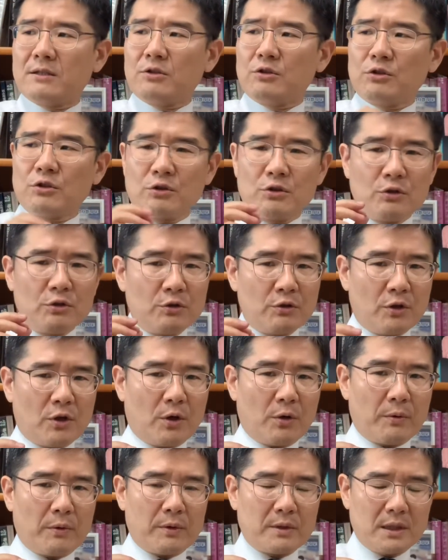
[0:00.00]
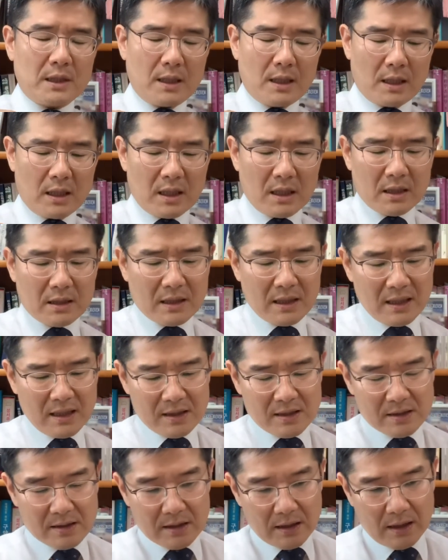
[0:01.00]

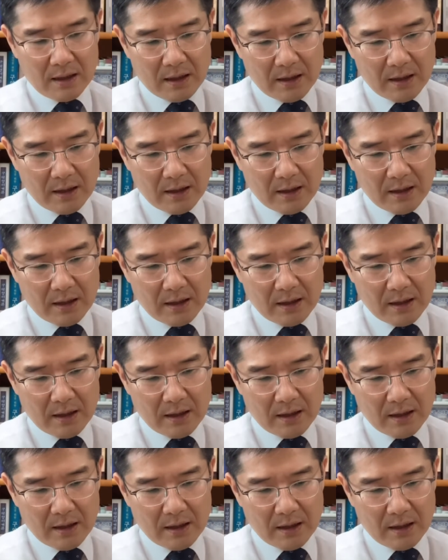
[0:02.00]
this